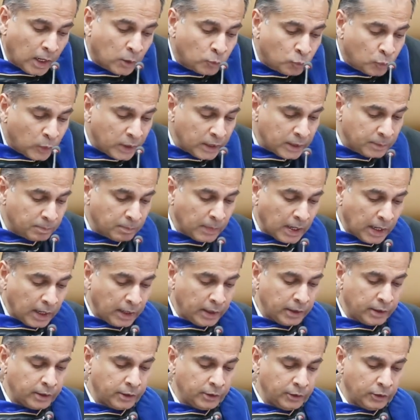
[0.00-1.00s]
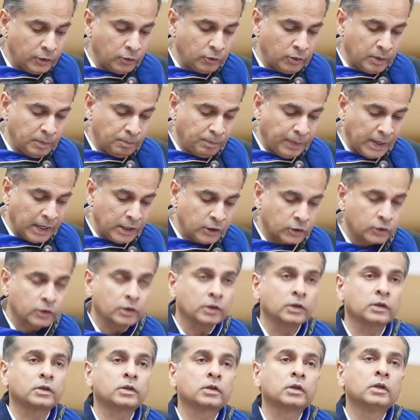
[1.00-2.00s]
and we admire your
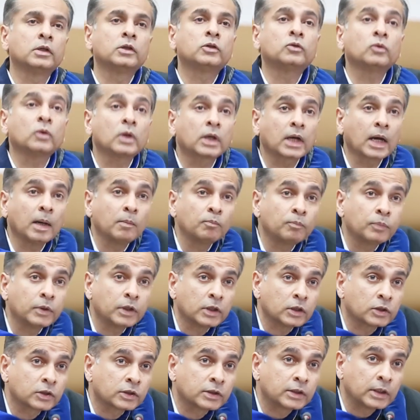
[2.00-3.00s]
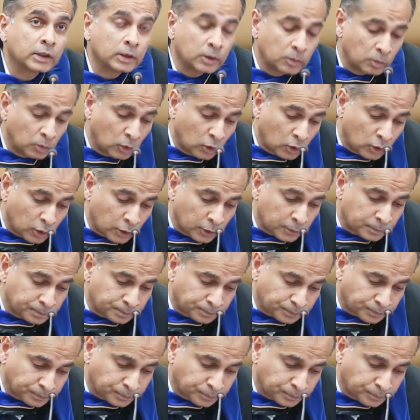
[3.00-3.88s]
impatience to accomplish still more.